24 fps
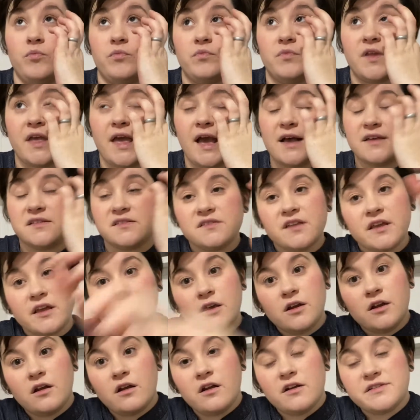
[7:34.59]
Casting
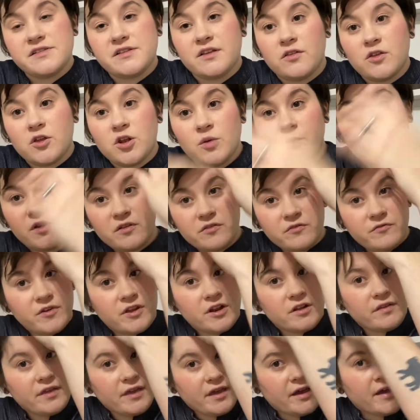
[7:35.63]
it on is a little bit
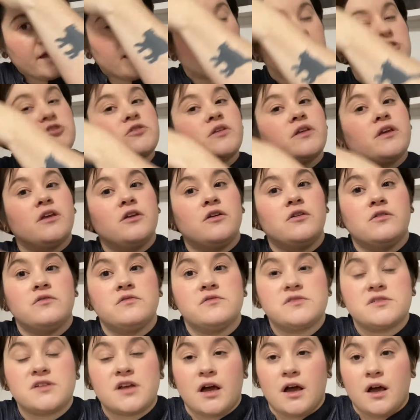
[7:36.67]
fiddly. I actually
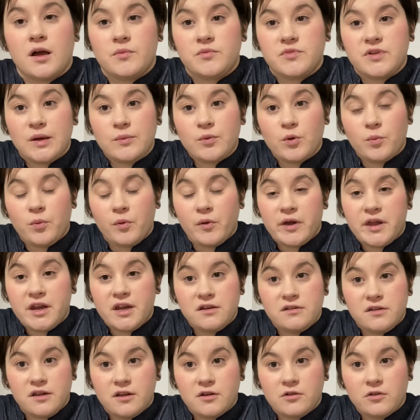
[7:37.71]
used double pointed
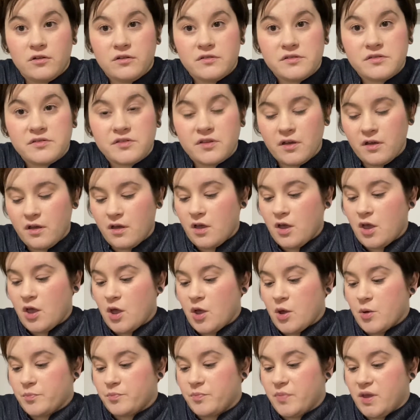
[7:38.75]
needles
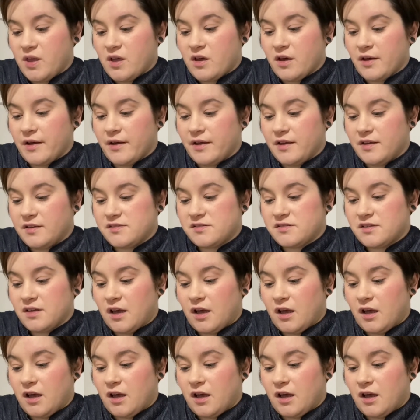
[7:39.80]
because